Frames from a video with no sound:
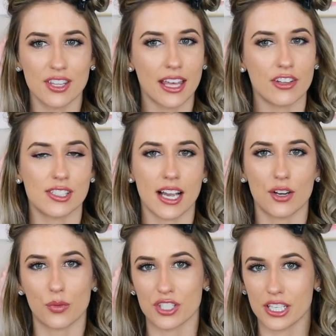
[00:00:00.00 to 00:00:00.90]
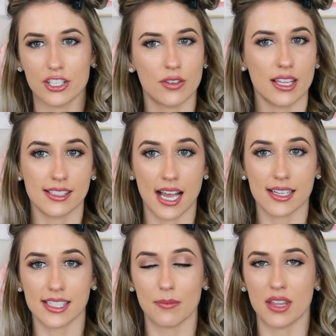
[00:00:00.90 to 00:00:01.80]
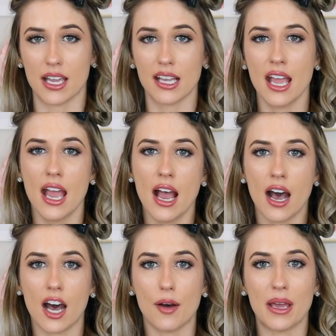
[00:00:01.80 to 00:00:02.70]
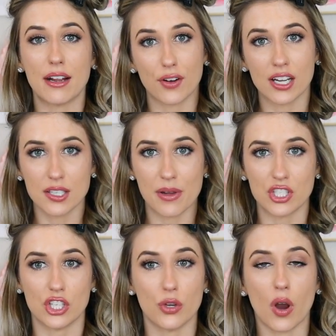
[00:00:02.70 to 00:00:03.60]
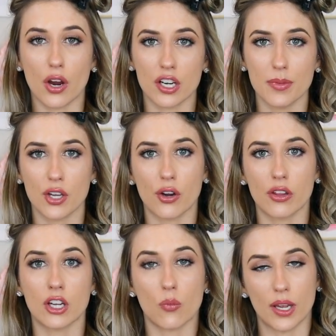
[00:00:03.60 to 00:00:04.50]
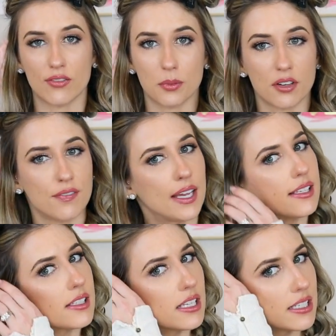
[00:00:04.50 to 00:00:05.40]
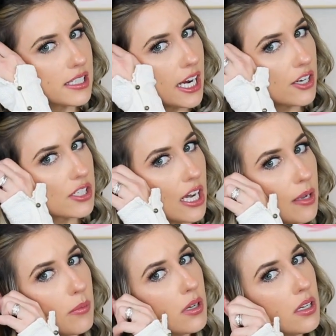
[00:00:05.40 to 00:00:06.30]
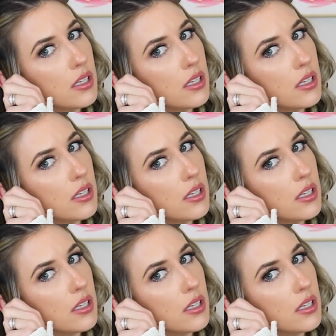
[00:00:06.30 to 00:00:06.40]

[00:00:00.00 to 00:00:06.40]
the other side, and we're just going to do the exact same thing. And I forgot to mention, you are going to be curling away from your face this entire time.